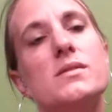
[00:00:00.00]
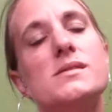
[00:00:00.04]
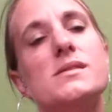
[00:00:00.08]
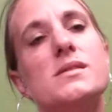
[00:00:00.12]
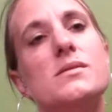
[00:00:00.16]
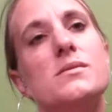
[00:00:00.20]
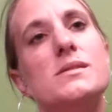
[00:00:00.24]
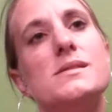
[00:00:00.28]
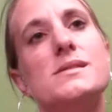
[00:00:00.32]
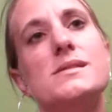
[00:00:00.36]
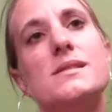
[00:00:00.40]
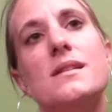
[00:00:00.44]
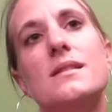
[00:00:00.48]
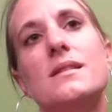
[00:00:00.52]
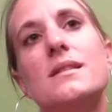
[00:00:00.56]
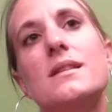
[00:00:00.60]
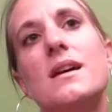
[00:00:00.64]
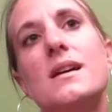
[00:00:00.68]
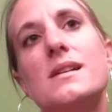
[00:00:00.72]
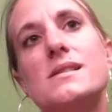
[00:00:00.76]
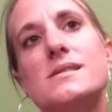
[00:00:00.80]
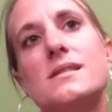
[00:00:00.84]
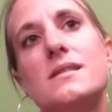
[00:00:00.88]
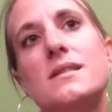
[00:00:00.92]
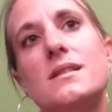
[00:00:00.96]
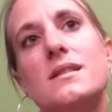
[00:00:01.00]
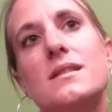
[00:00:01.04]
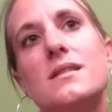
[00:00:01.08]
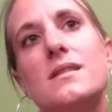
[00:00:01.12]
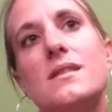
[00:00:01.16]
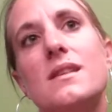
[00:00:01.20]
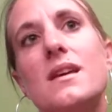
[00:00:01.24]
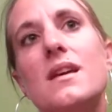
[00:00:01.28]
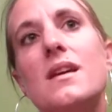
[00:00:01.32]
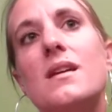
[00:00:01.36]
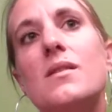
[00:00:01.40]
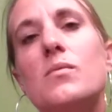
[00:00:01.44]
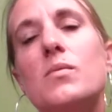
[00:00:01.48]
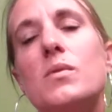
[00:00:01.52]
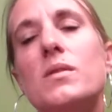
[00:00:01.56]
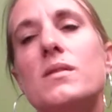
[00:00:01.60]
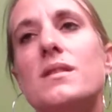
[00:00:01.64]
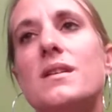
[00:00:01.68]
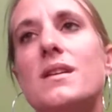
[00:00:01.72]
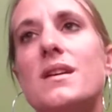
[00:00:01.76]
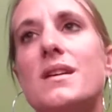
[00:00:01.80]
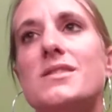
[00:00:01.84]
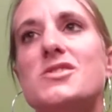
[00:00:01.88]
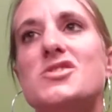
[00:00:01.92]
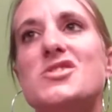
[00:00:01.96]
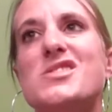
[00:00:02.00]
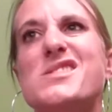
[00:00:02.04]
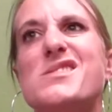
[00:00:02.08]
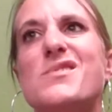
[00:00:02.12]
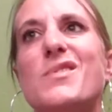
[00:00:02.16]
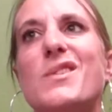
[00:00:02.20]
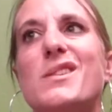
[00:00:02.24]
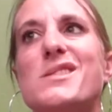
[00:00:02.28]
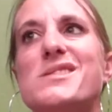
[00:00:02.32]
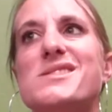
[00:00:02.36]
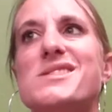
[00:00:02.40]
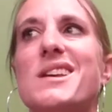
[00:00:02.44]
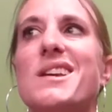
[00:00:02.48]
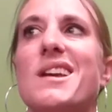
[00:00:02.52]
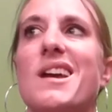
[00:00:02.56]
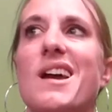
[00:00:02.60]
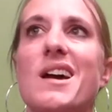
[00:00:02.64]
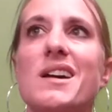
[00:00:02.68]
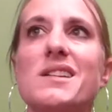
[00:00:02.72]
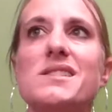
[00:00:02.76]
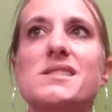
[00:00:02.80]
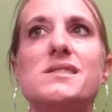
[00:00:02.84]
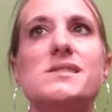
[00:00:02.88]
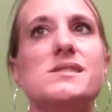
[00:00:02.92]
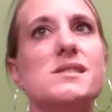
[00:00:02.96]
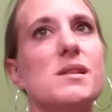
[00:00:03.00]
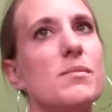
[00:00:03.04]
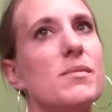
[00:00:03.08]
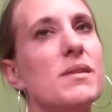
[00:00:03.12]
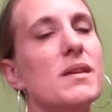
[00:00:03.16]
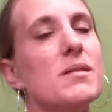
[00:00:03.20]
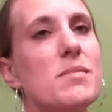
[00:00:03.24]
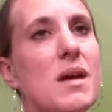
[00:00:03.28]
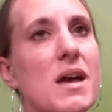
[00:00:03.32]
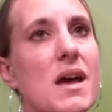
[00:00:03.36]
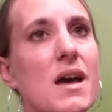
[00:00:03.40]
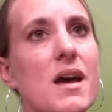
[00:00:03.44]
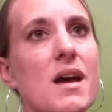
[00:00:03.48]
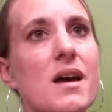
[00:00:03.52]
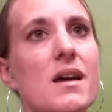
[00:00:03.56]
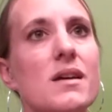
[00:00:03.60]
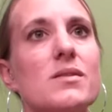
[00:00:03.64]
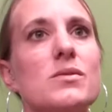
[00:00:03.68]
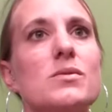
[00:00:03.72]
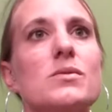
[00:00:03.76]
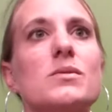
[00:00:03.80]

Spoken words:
so it's not an isolated thing where the kid just feels like I did something bad,